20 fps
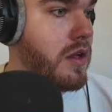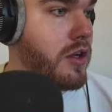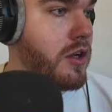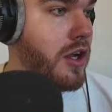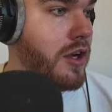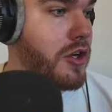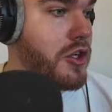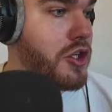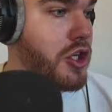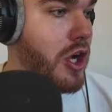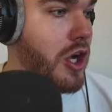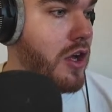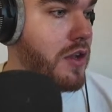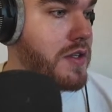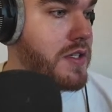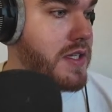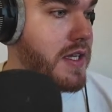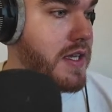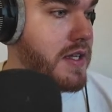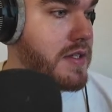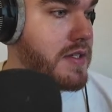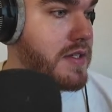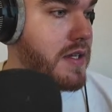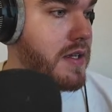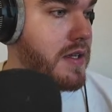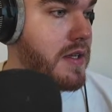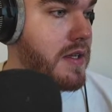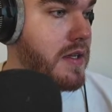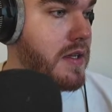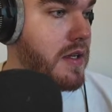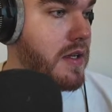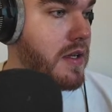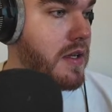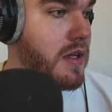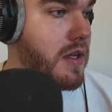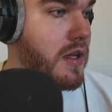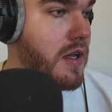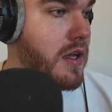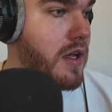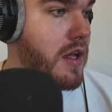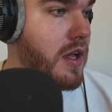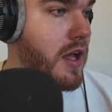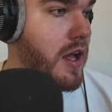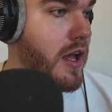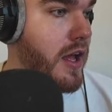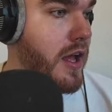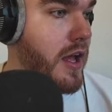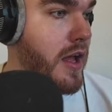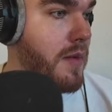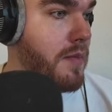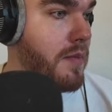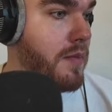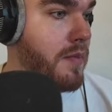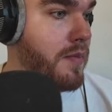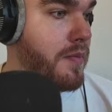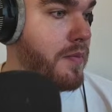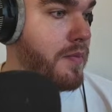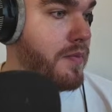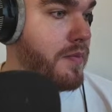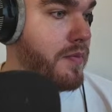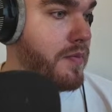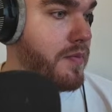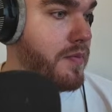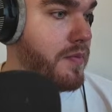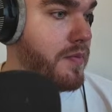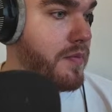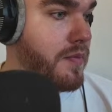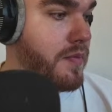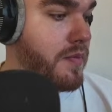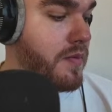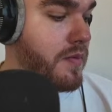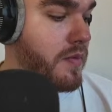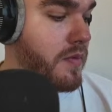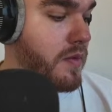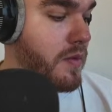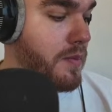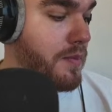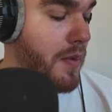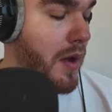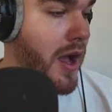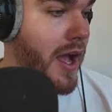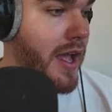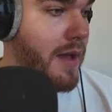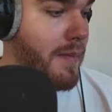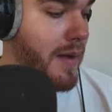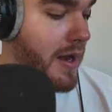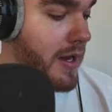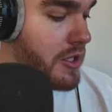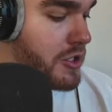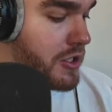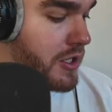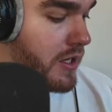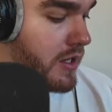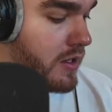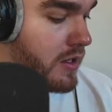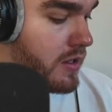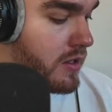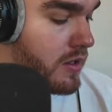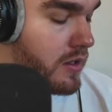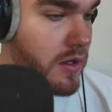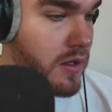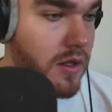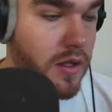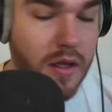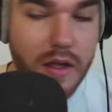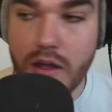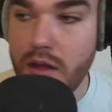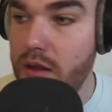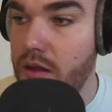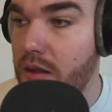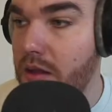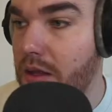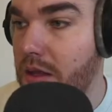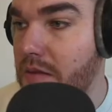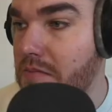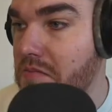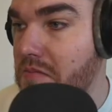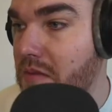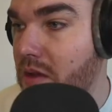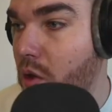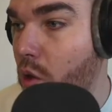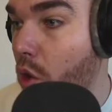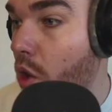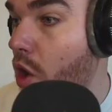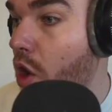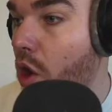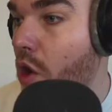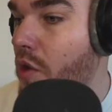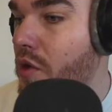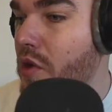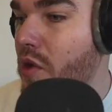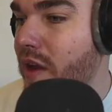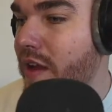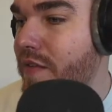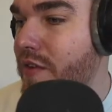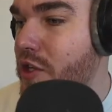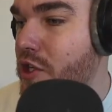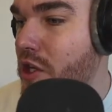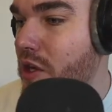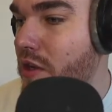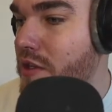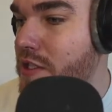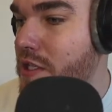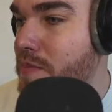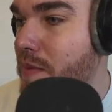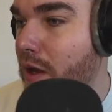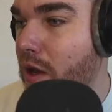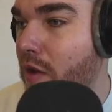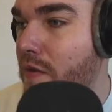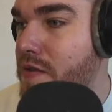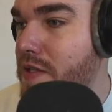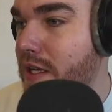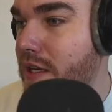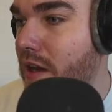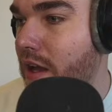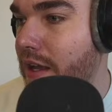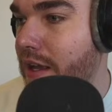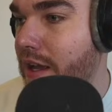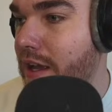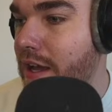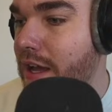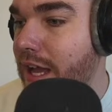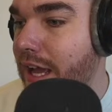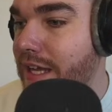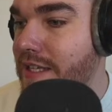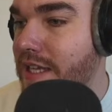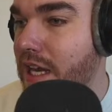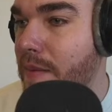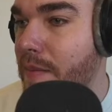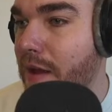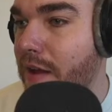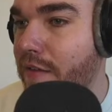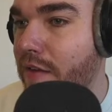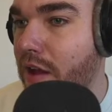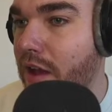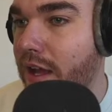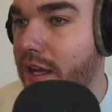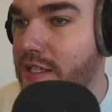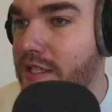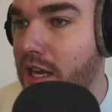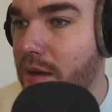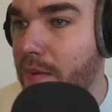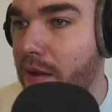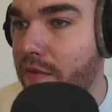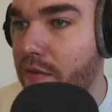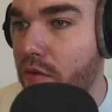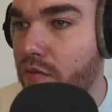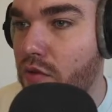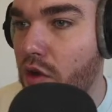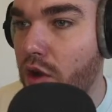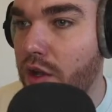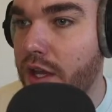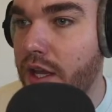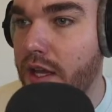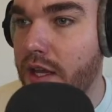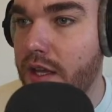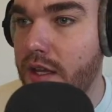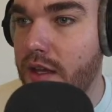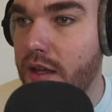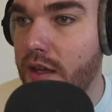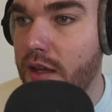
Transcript: of chances by a manager, or not even chances, but obviously like he's had a bit of a rocky